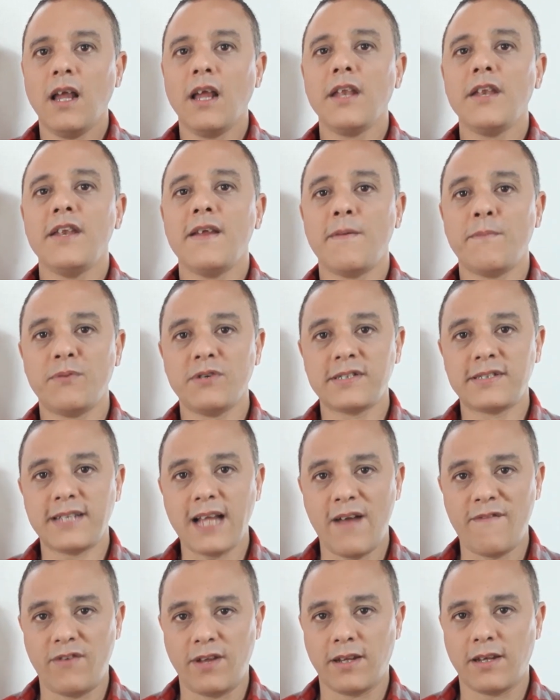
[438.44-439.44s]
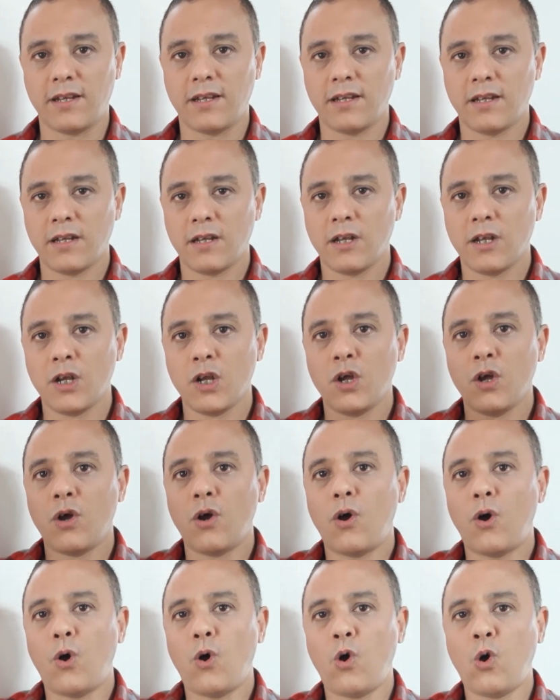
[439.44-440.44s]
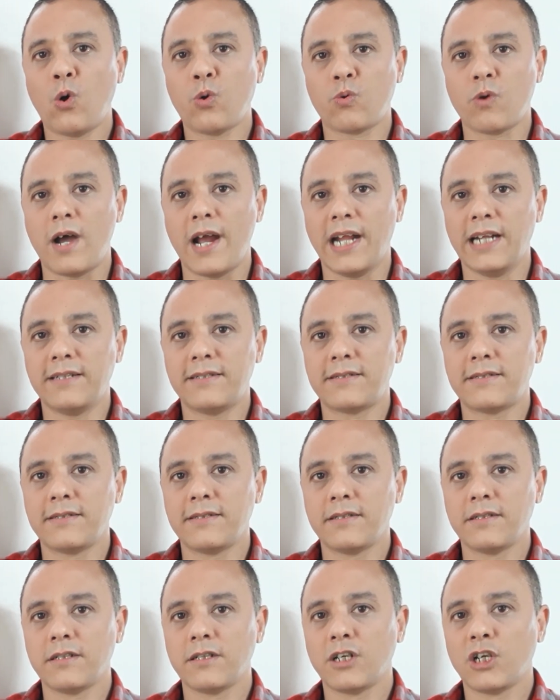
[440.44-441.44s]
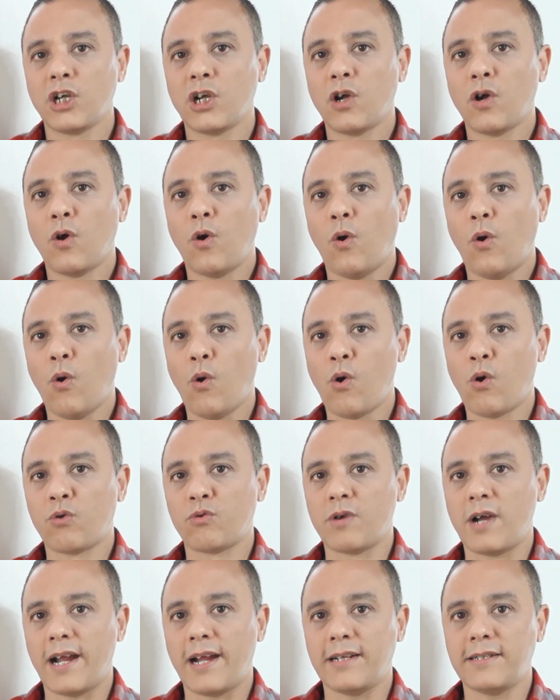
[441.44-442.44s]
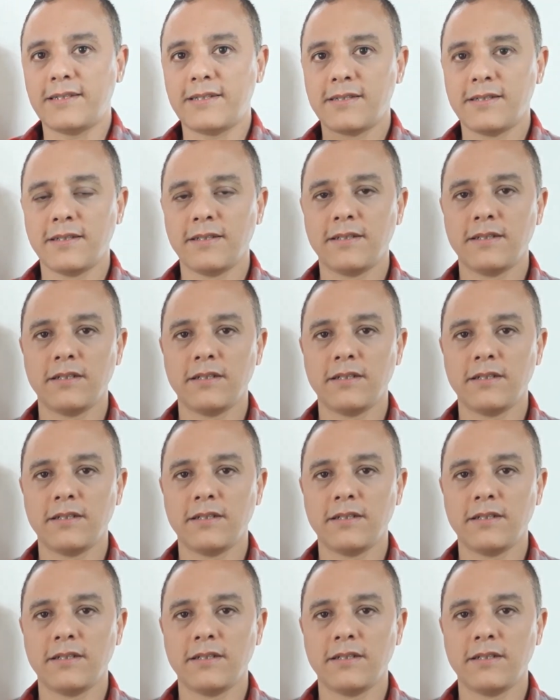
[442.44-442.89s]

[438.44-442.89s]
Number 7. Alright. Alright.